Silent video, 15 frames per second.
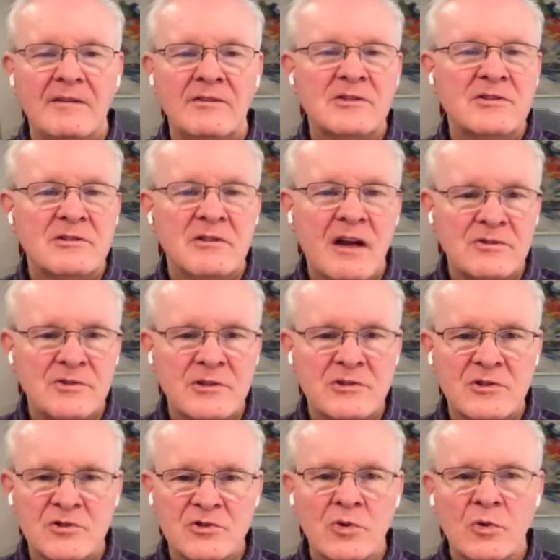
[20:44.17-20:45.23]
This is not
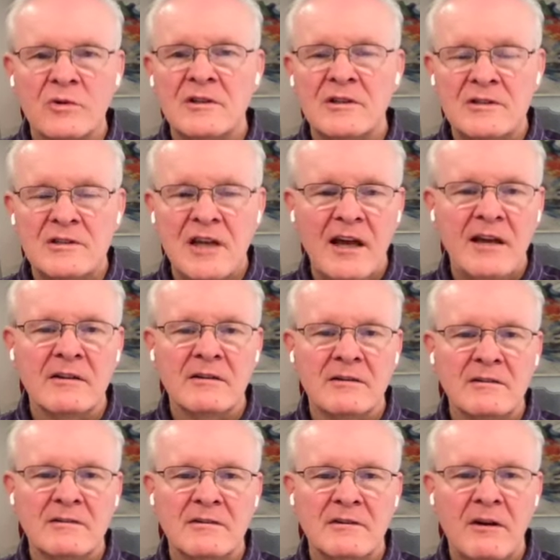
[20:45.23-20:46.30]
just sordid
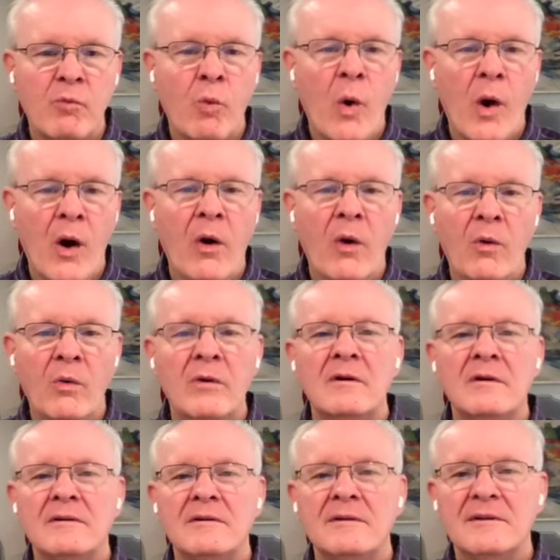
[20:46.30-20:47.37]
ill woe.
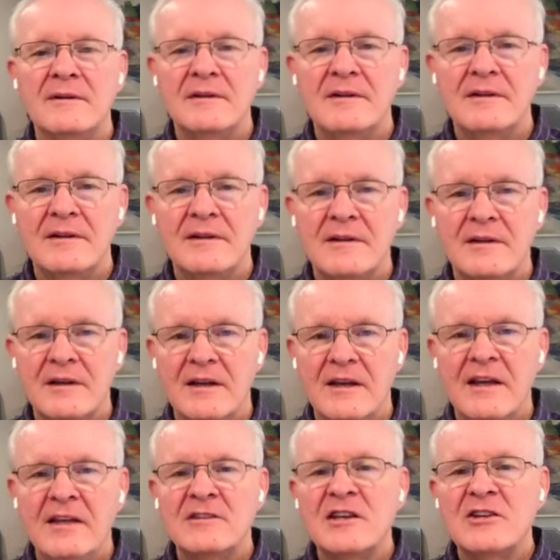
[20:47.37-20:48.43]

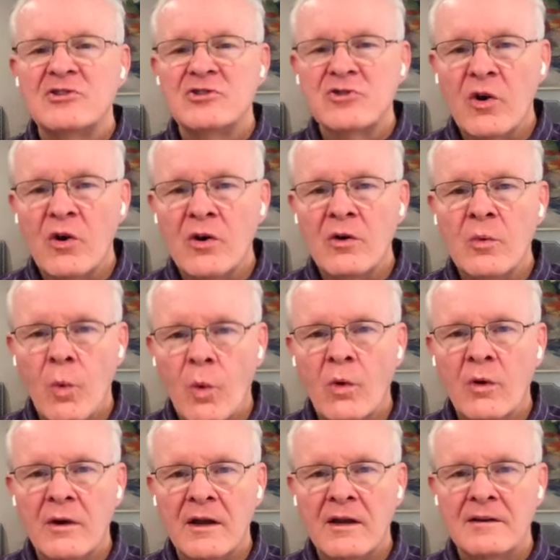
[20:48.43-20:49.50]
It's a stern
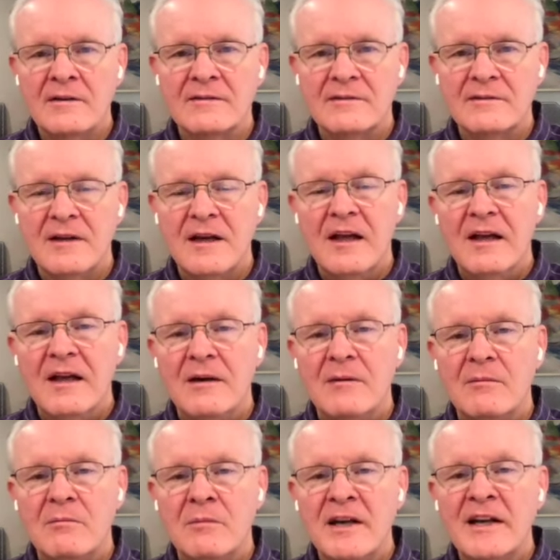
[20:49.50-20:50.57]
warning,
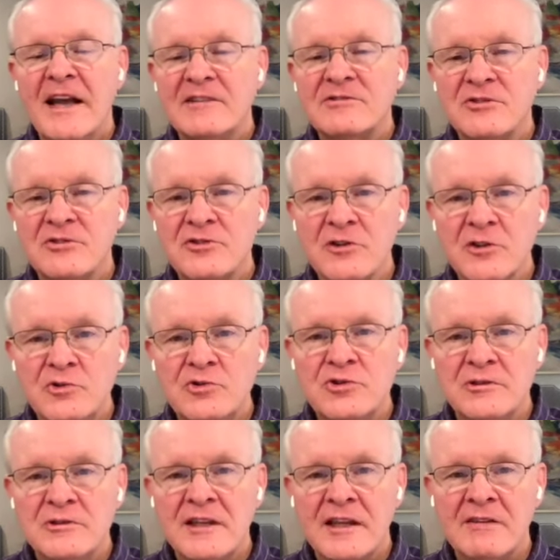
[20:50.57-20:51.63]
but it's a
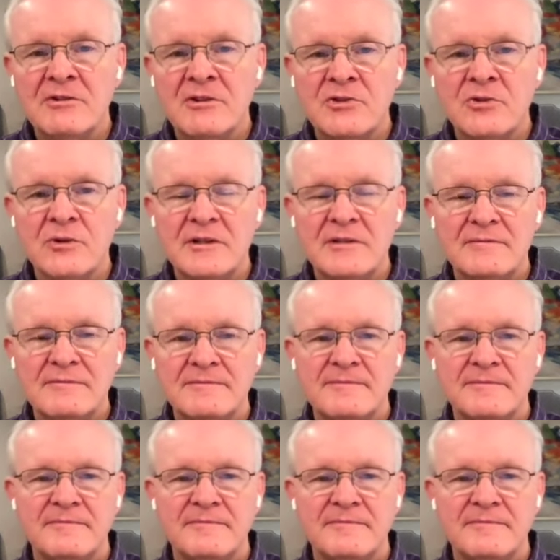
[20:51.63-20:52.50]
solution given to it.